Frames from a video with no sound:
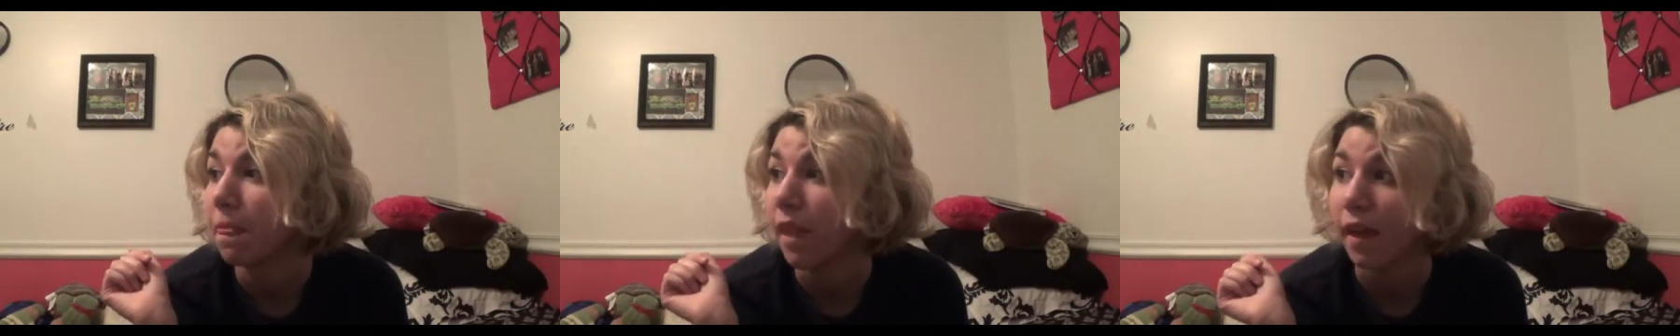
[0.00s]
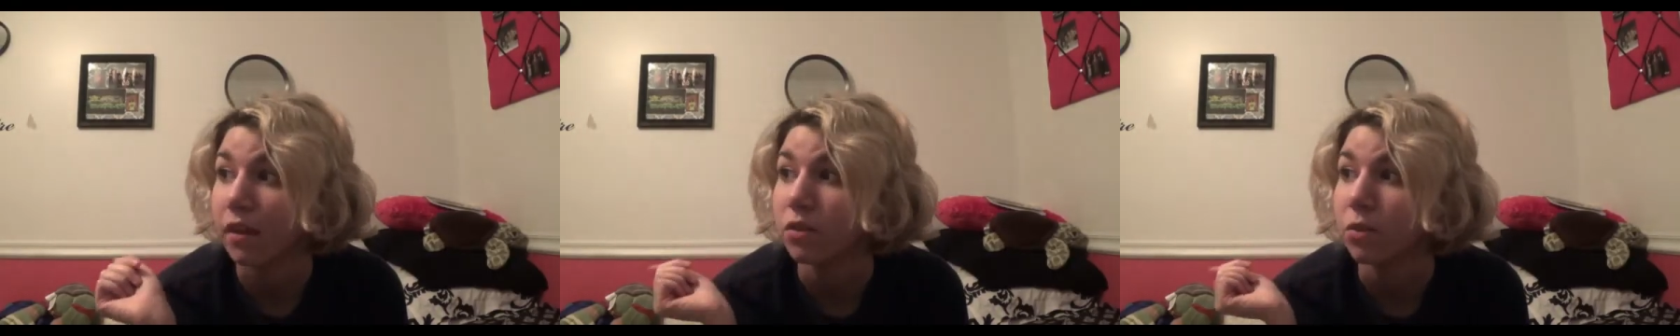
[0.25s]

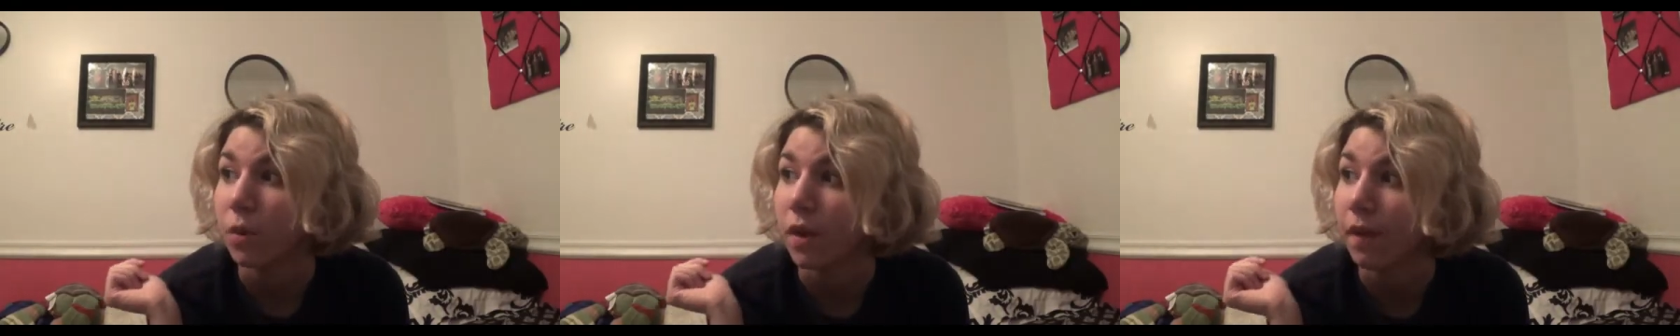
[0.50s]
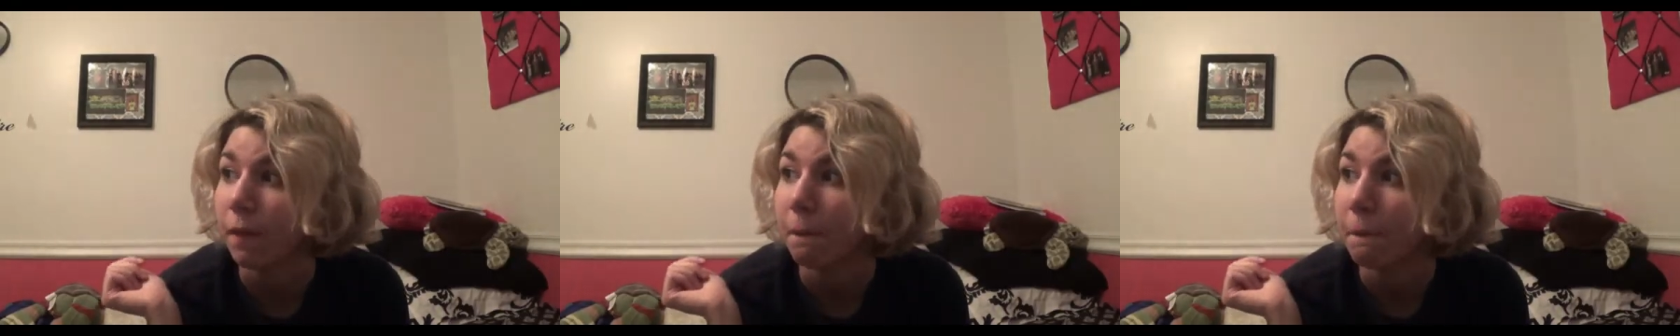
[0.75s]
next
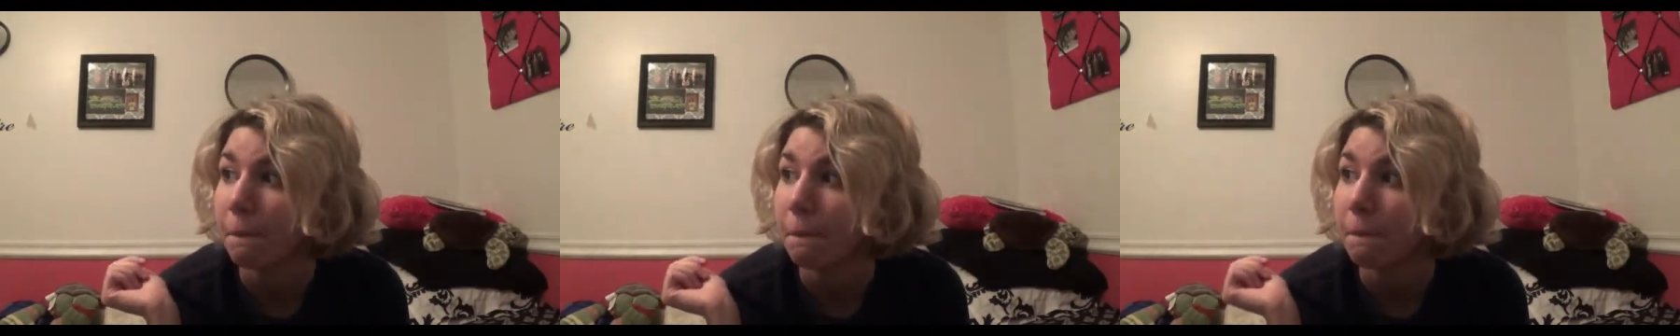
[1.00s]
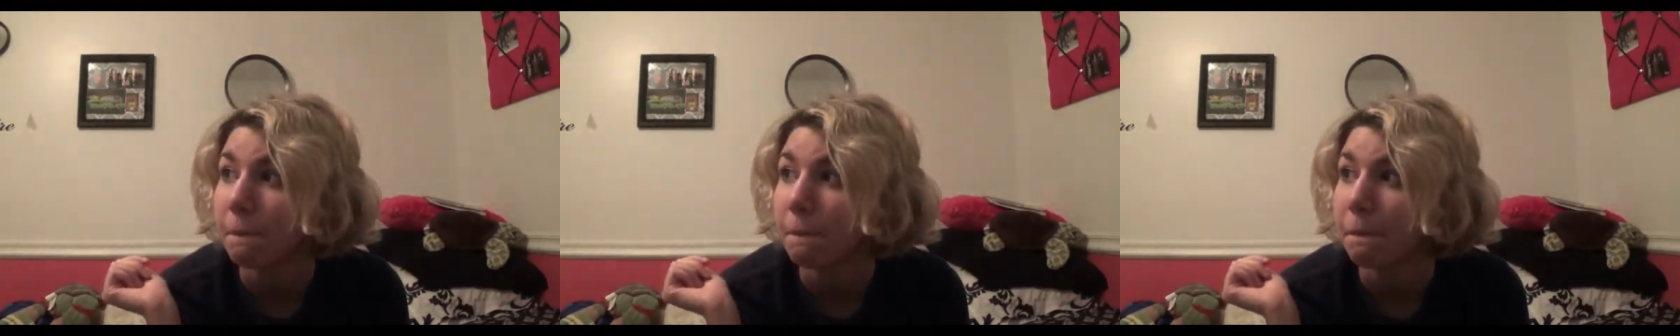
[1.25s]
week.
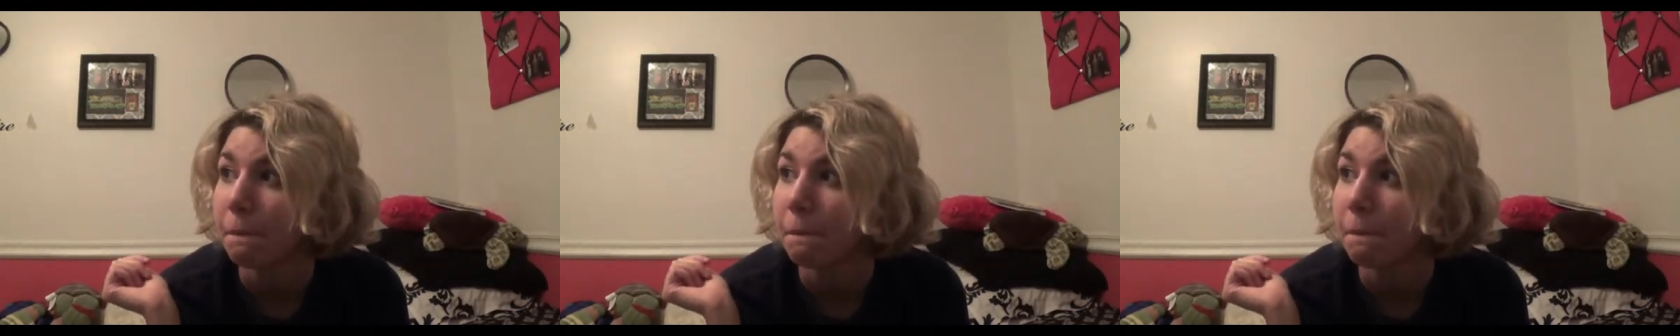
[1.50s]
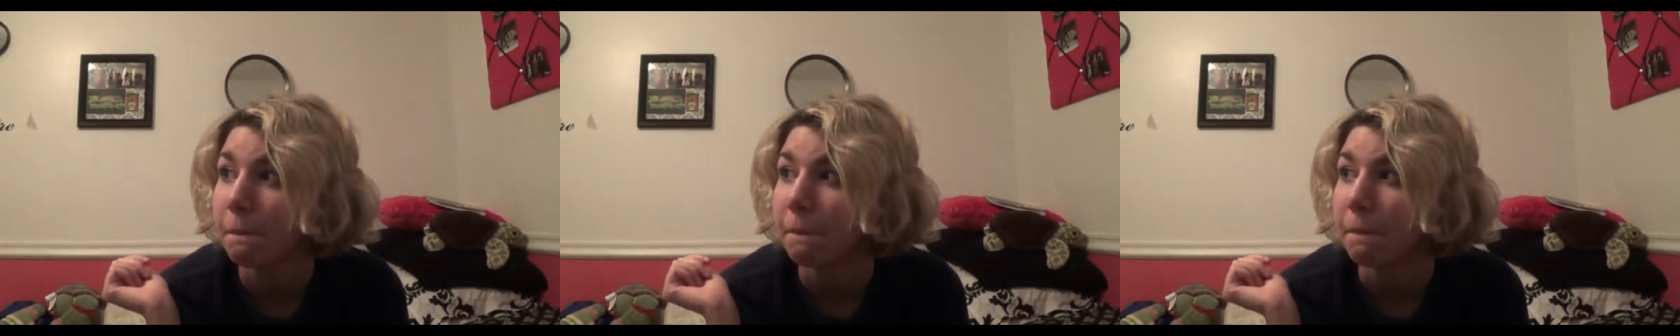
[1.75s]

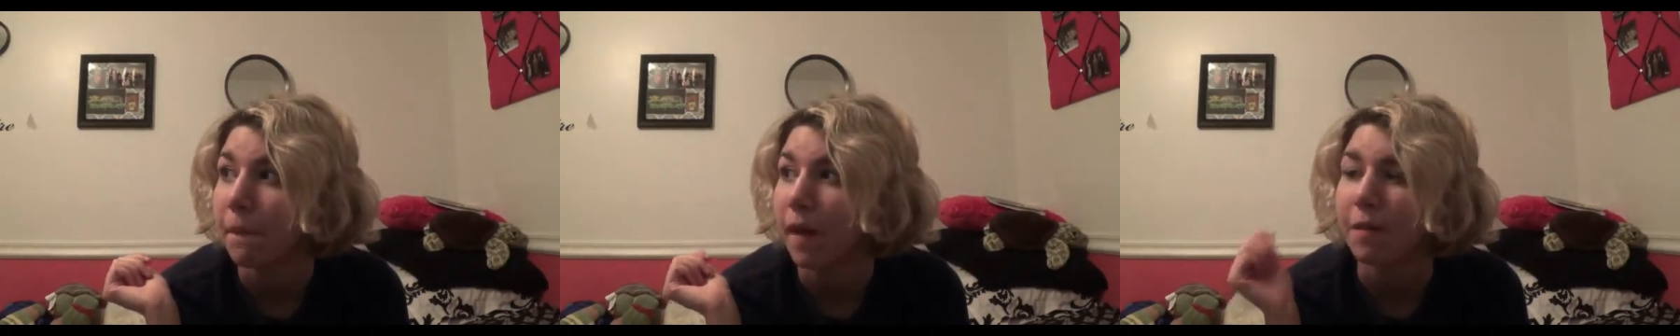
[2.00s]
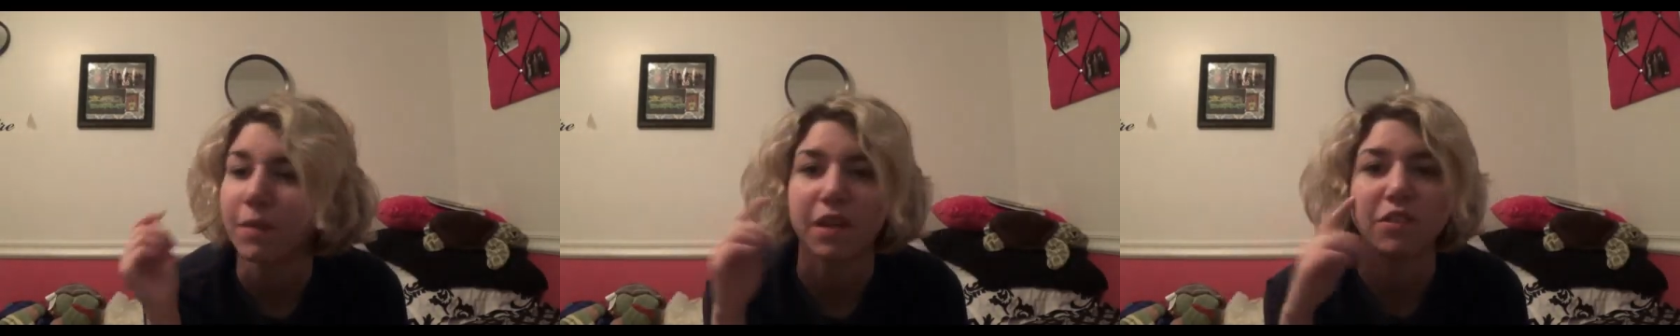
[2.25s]

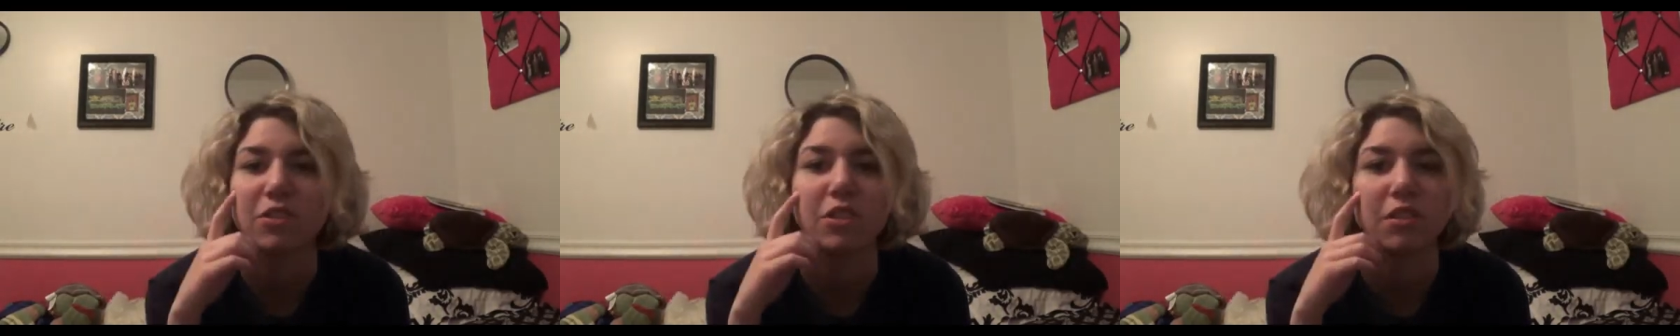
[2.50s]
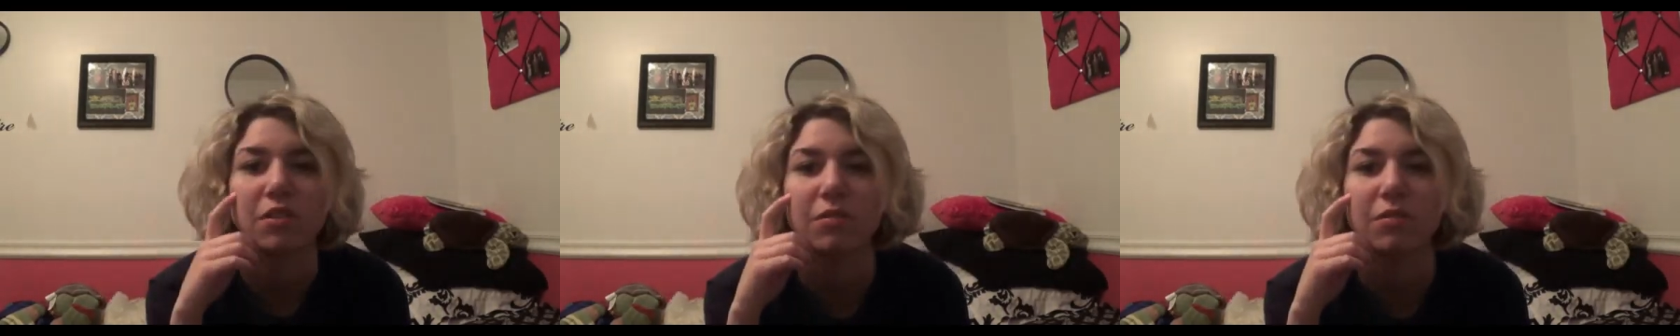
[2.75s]
I'm not sure